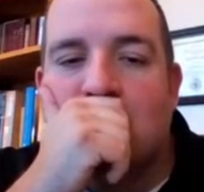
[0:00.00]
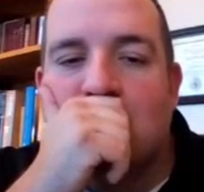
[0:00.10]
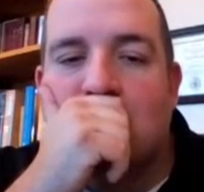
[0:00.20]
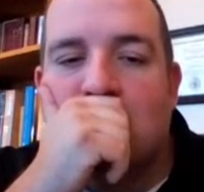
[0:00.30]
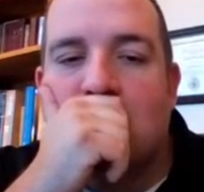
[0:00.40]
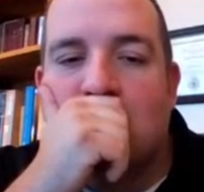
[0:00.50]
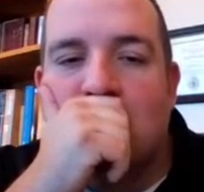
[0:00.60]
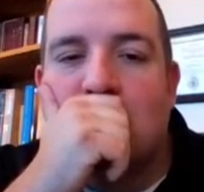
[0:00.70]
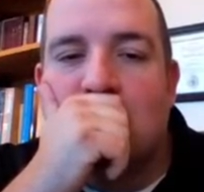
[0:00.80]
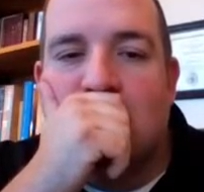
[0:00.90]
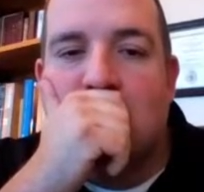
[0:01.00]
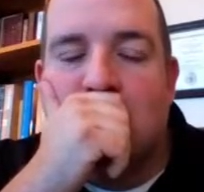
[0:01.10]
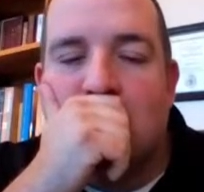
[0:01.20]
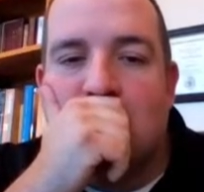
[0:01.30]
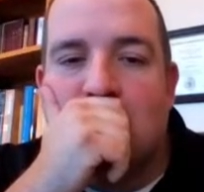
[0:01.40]

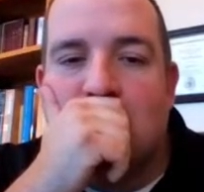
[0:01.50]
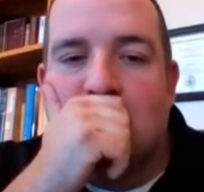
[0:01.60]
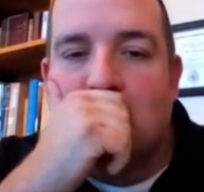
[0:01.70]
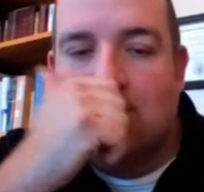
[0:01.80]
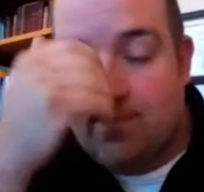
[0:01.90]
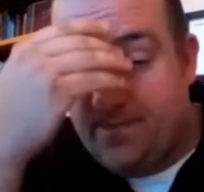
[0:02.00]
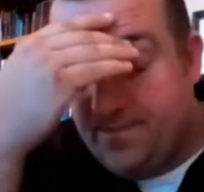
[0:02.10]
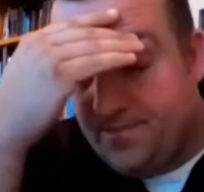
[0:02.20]
This person isn't speaking.